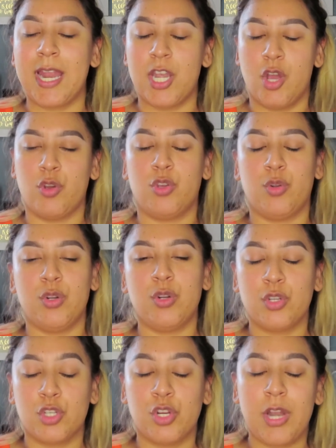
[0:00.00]
I know you
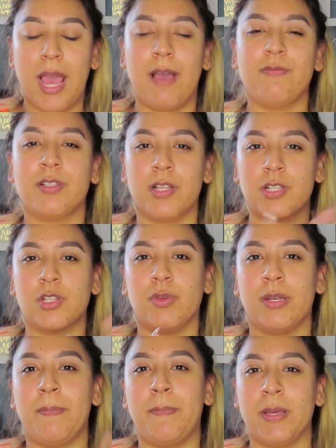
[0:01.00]
should have
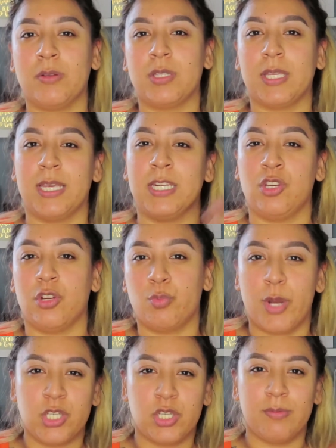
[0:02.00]
sunscreen built in your
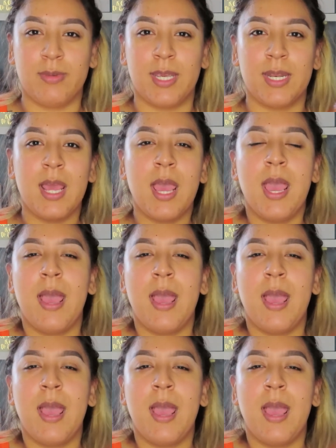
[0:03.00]
regimen,